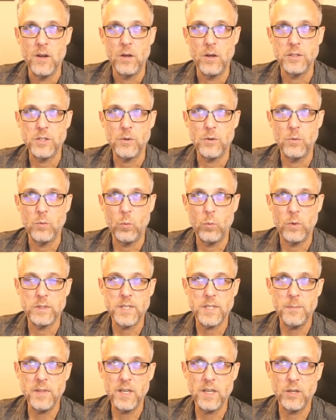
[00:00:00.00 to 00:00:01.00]
So
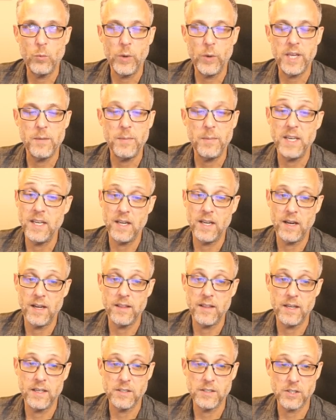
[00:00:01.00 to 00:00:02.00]
something like Wikipedia,
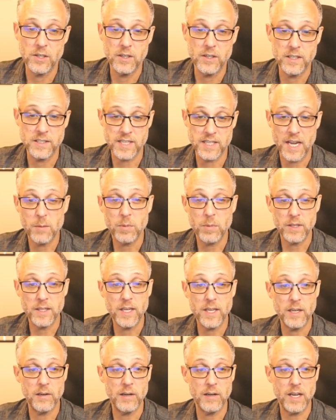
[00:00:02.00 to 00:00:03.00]
I think, is a good example
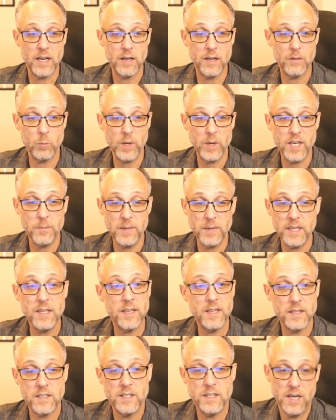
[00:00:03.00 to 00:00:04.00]
here.
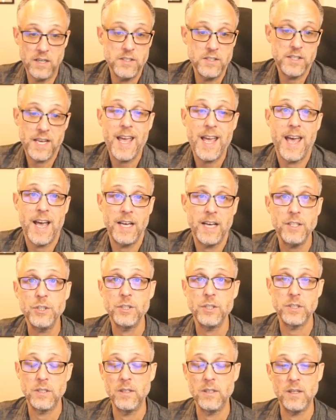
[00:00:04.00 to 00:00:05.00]
Wikipedia does
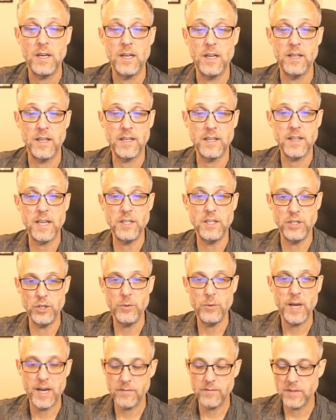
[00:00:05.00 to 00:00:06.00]
cache. Like they
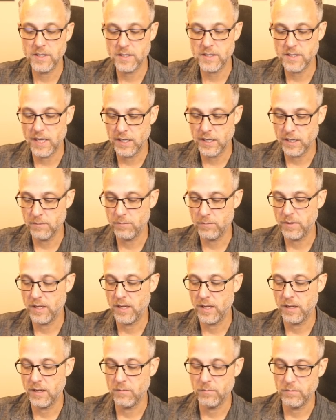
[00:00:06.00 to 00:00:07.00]
do have this set up.
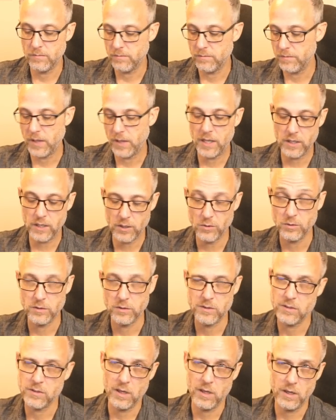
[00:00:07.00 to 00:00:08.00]
They
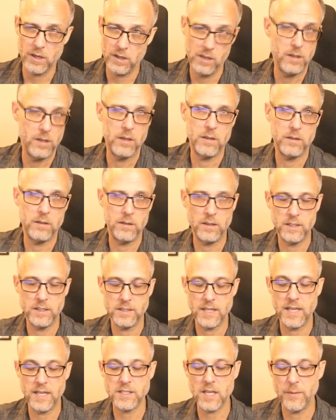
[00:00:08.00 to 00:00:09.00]
use, at
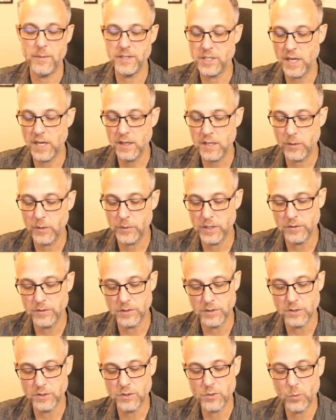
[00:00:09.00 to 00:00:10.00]
least last time I checked, they were
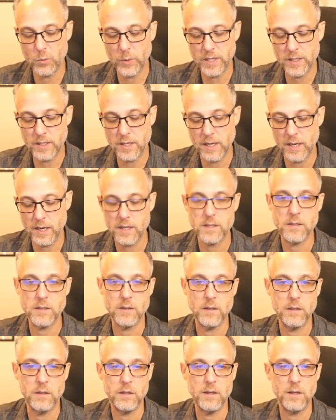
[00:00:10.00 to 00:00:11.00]
using Squid as
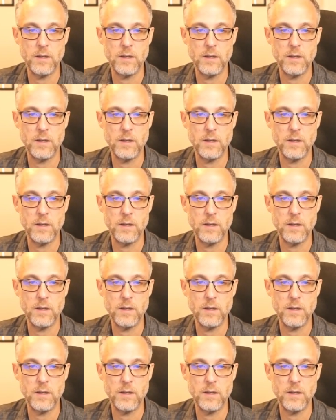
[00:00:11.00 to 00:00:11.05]
a